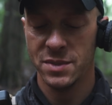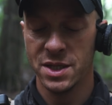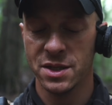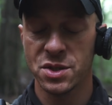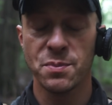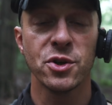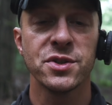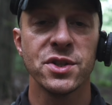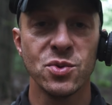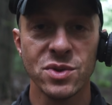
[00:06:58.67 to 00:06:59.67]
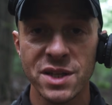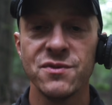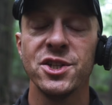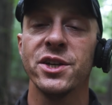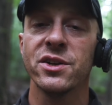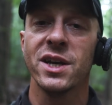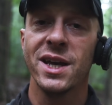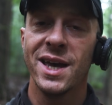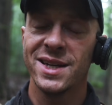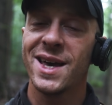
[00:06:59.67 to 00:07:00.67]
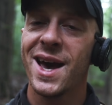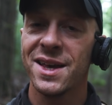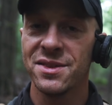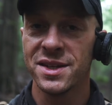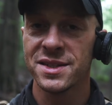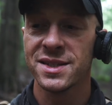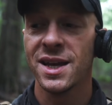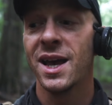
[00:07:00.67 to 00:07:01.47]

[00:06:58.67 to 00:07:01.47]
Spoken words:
because the person who lived here and had this